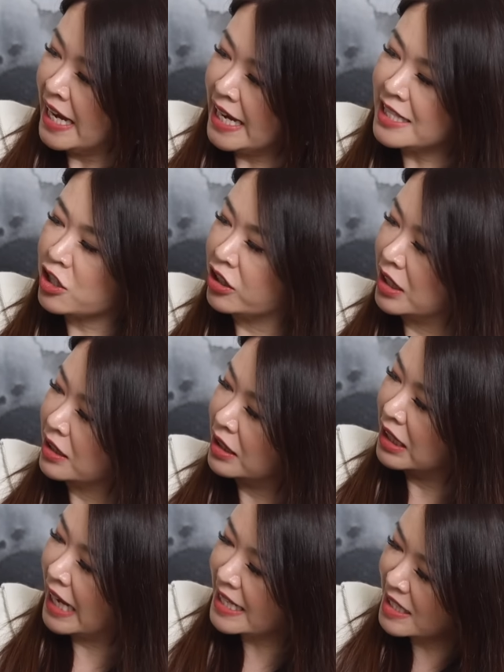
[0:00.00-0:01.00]
It's got the
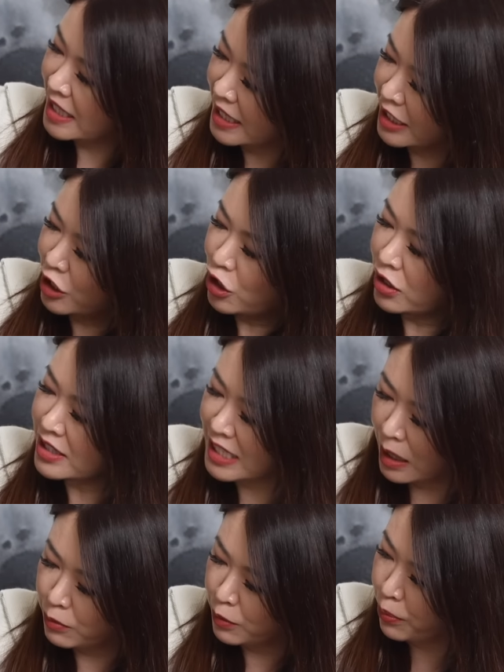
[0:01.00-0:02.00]
classic, you know,
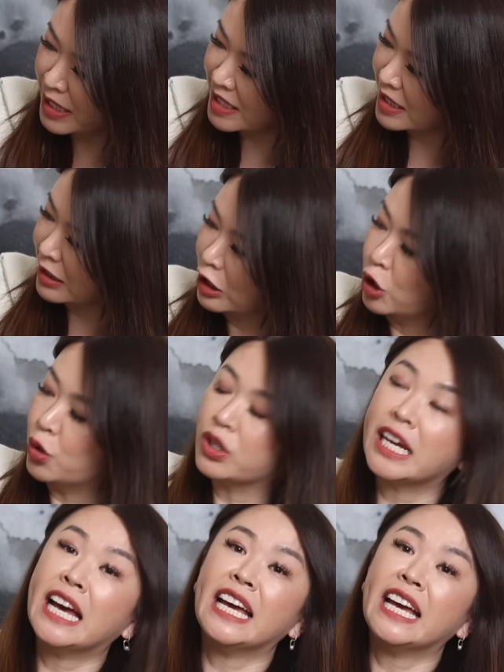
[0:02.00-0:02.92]
double-breasted look.